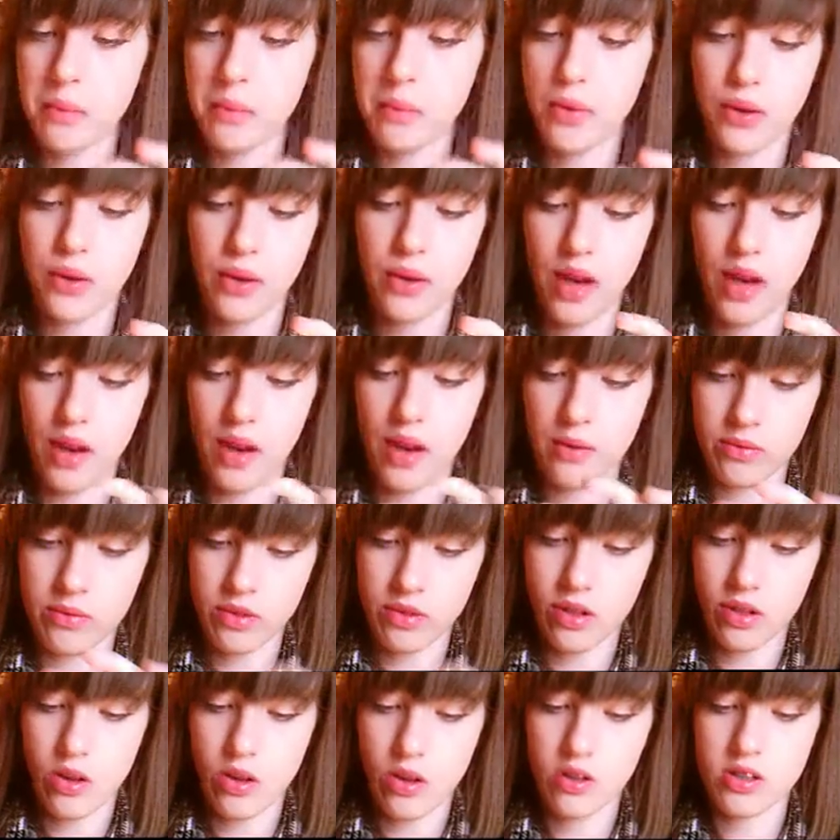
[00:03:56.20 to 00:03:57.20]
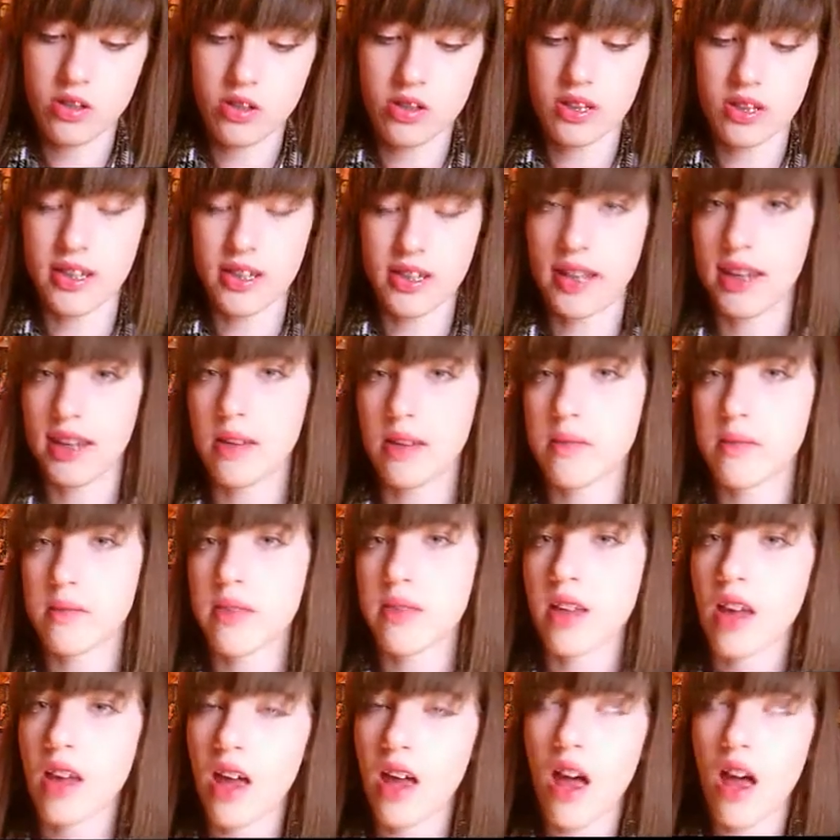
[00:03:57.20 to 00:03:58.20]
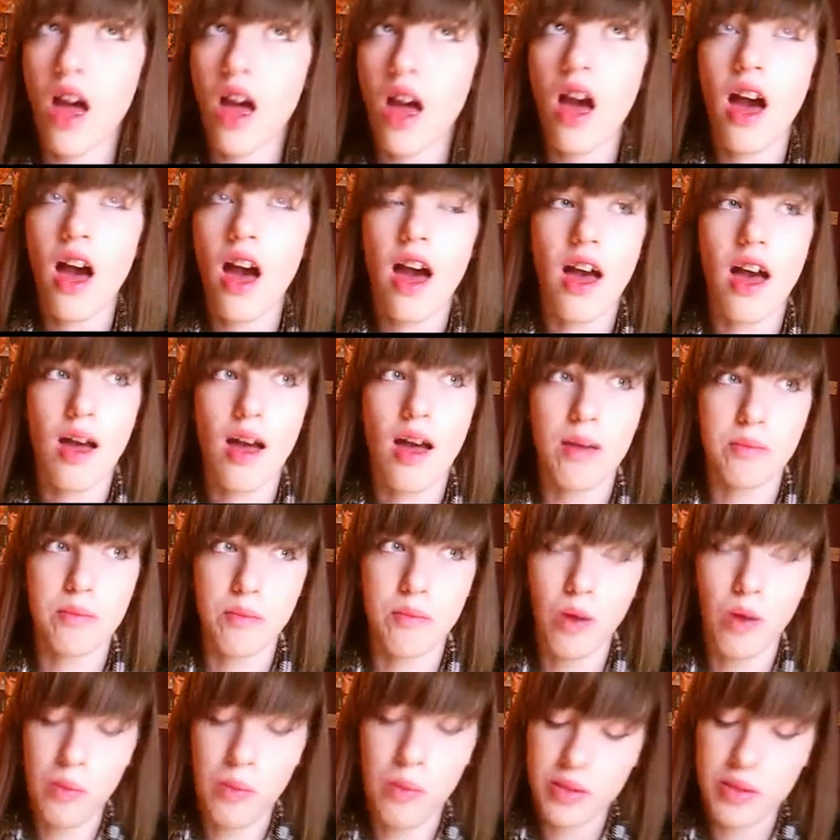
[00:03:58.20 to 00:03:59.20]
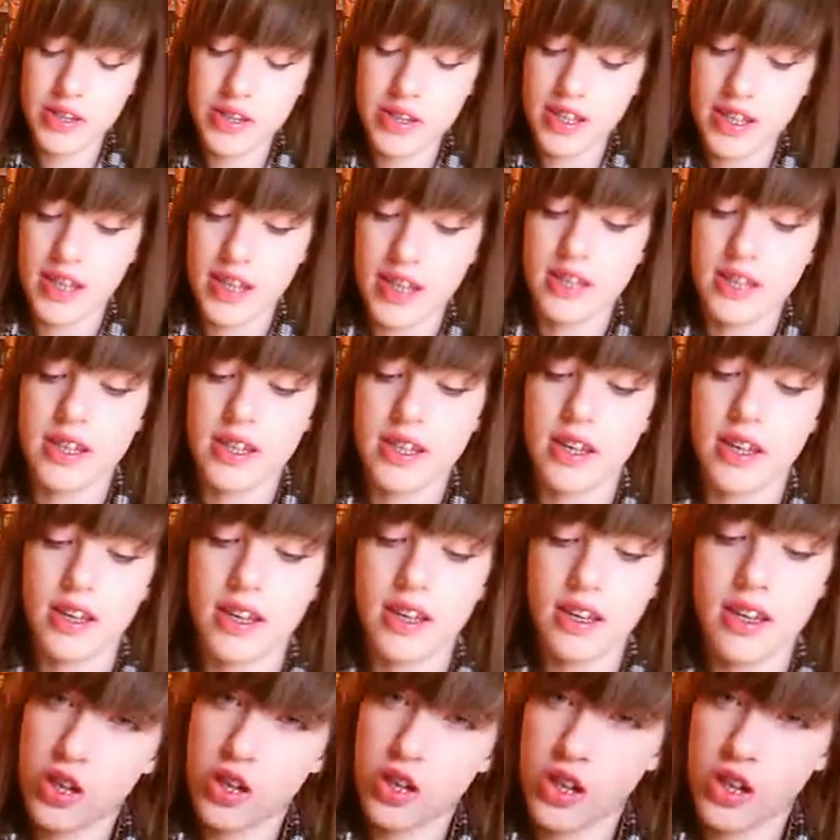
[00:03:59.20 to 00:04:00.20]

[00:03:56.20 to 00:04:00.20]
but I've not seen any. And what I would say is that it's